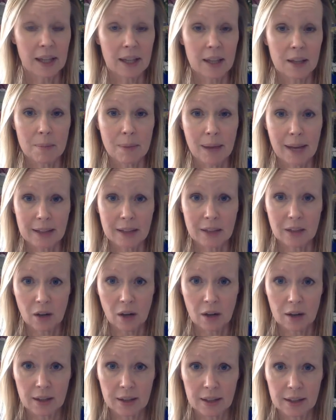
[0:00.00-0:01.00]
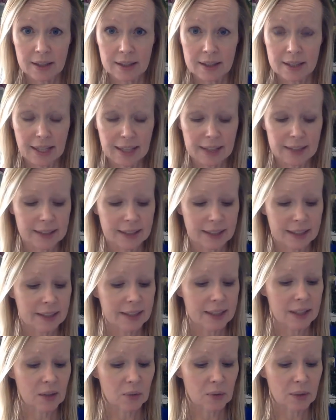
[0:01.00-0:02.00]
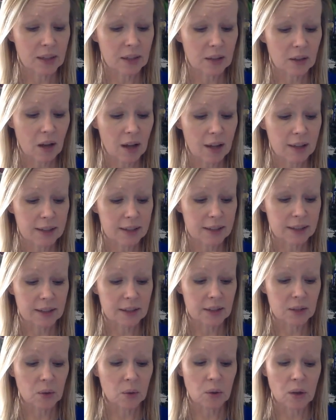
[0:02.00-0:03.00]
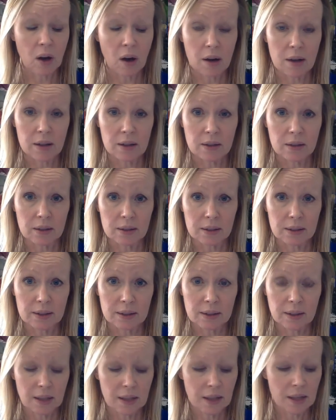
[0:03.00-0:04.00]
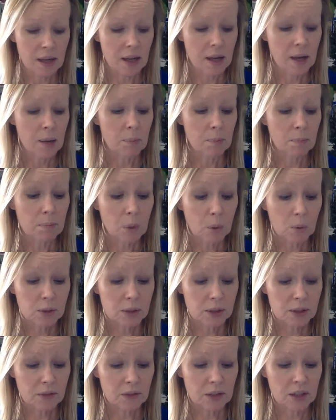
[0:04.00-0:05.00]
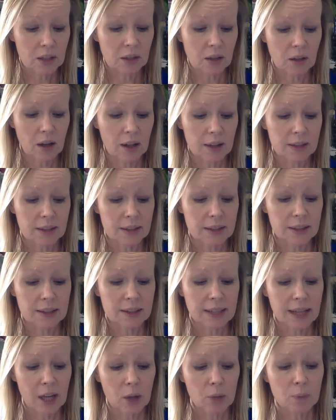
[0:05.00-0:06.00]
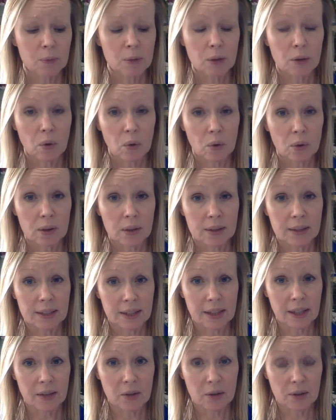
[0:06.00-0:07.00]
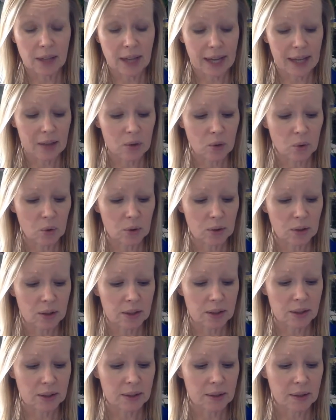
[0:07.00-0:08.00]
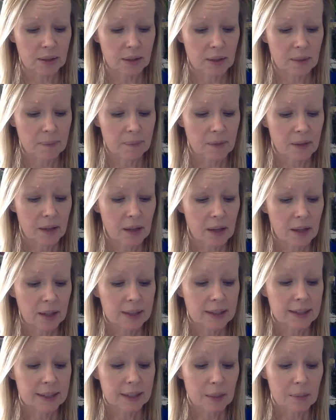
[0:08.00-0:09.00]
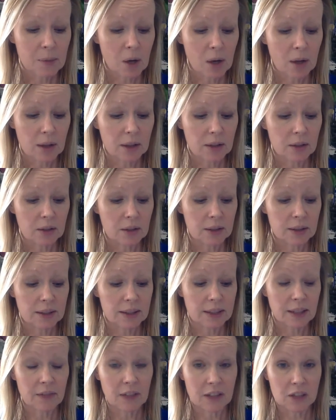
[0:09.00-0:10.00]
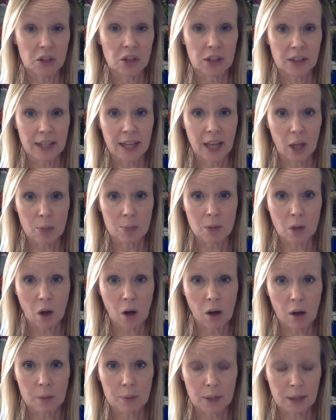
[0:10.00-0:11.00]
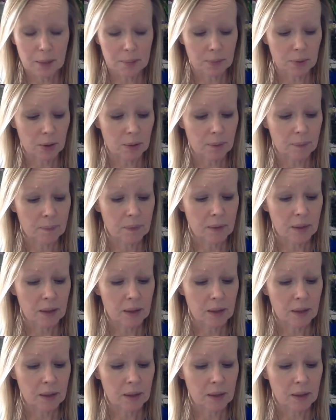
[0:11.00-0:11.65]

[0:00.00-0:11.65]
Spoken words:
The Magna Carta contained 63 clauses or articles. Most of the clauses helped lords and other landholders. Some articles eventually helped all people.